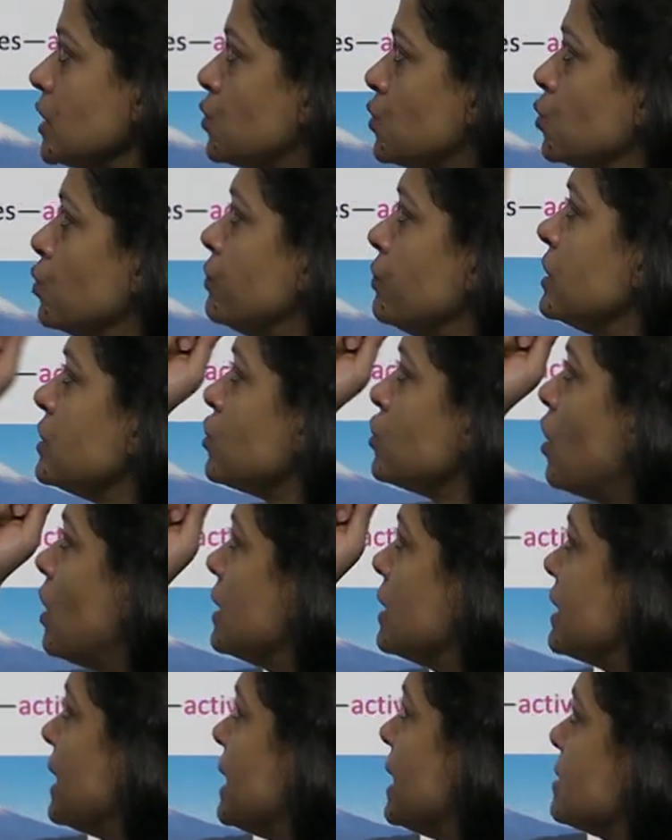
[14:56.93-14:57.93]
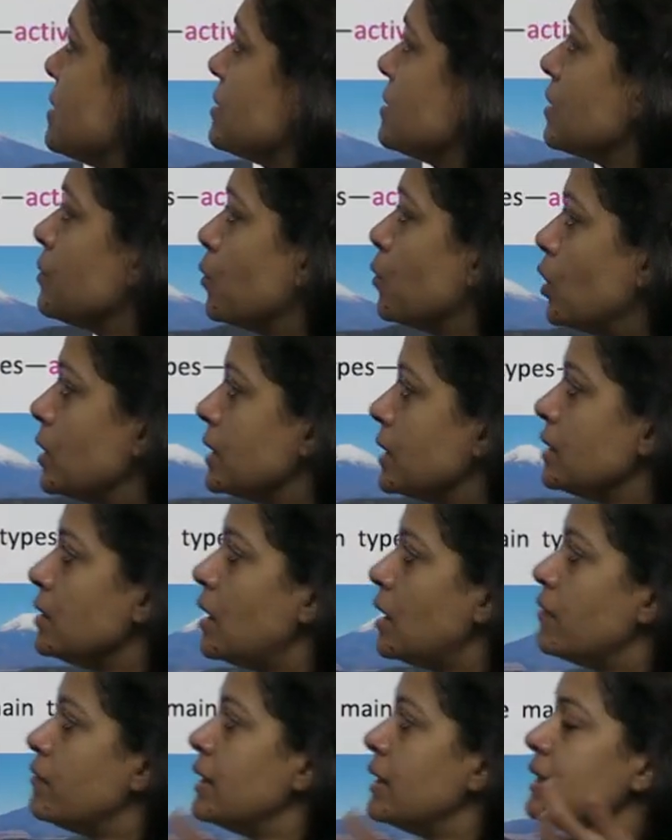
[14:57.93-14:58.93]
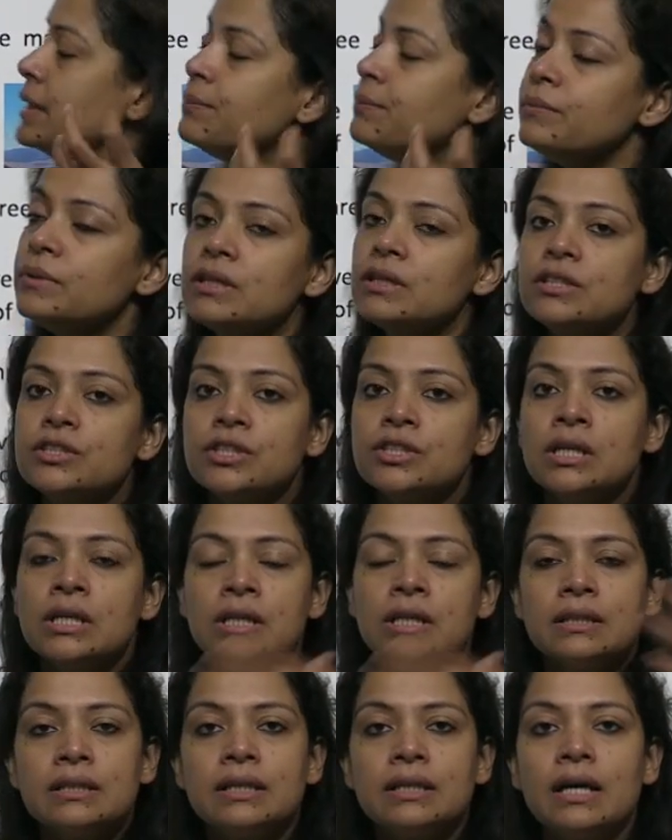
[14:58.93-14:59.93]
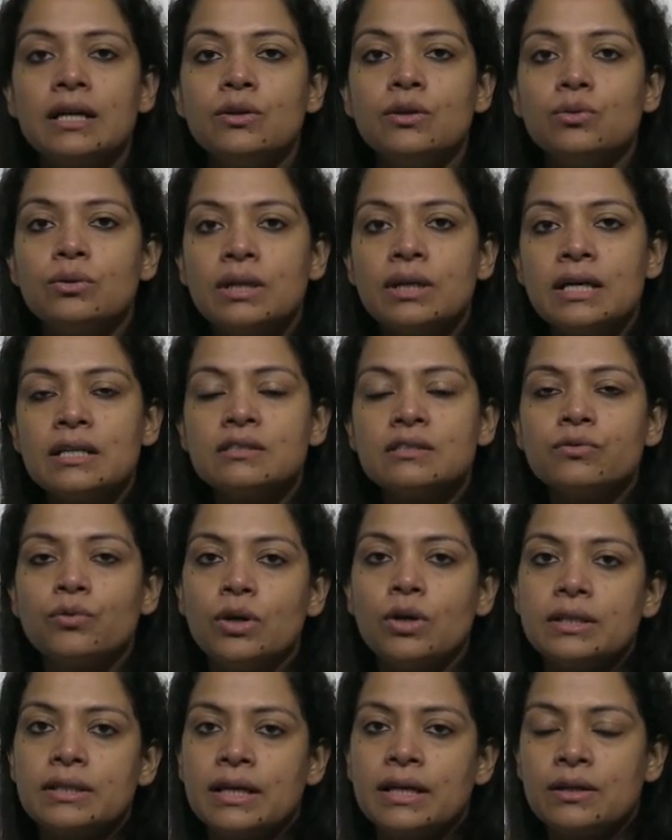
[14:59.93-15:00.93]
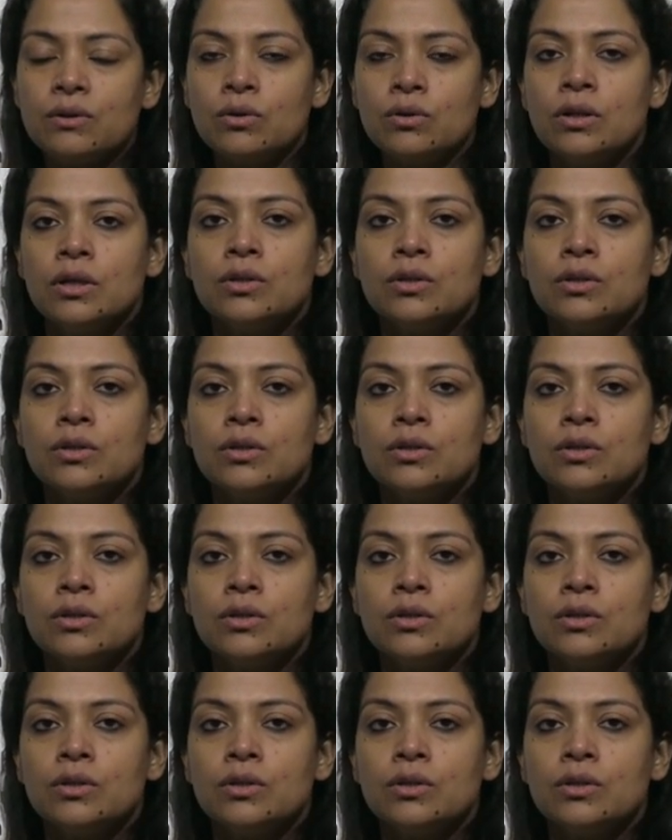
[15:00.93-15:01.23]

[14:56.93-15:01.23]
through which hot gases and molten lava emerge they are known as volcano.